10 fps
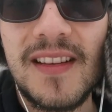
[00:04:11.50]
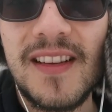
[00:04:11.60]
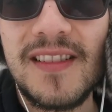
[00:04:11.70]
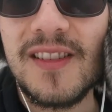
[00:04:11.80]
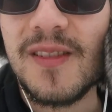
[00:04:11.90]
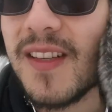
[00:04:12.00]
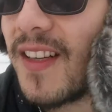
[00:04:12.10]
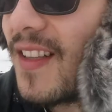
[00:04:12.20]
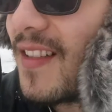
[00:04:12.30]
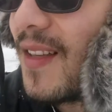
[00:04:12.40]
And and
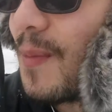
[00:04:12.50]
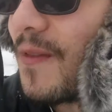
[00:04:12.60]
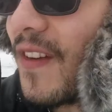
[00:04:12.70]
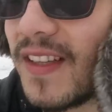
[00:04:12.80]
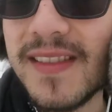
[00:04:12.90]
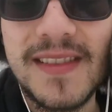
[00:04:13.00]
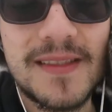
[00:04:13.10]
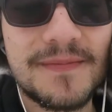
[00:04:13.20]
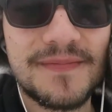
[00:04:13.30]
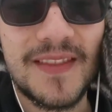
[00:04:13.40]
I can keep a
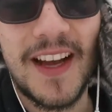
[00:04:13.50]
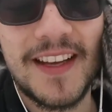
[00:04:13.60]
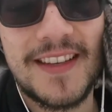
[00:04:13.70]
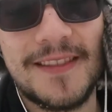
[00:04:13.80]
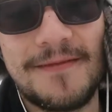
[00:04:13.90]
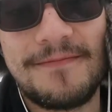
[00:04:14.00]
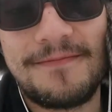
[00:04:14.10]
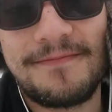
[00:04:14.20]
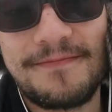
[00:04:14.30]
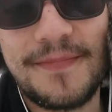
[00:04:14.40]
face. I can
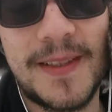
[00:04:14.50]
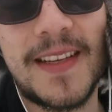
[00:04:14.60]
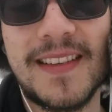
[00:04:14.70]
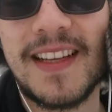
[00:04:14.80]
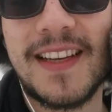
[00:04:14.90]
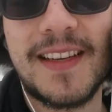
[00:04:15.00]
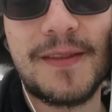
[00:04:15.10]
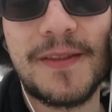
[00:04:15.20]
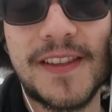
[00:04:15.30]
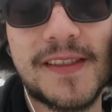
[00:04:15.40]
pretend like
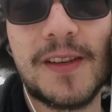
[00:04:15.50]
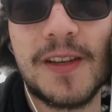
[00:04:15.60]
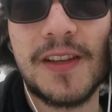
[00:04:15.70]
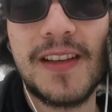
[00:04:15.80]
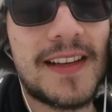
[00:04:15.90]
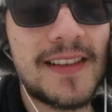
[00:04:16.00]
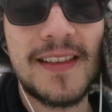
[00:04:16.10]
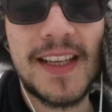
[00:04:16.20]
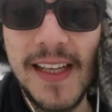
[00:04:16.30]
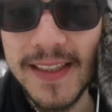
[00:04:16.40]
everything's all good,
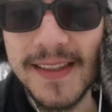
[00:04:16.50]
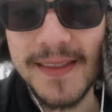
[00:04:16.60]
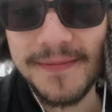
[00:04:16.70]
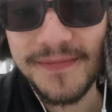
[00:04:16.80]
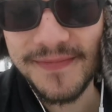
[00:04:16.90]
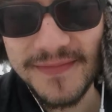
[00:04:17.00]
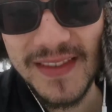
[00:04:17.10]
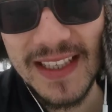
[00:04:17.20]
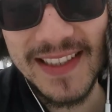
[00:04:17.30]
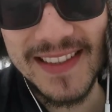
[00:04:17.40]
and it is.
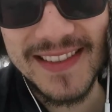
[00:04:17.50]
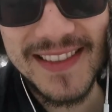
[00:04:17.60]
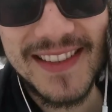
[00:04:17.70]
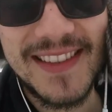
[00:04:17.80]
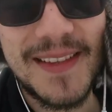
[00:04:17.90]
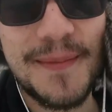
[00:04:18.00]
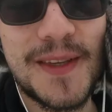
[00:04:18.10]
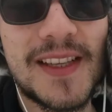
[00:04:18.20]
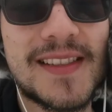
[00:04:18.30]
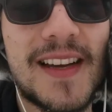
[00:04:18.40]

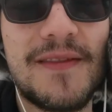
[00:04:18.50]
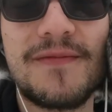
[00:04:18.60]
because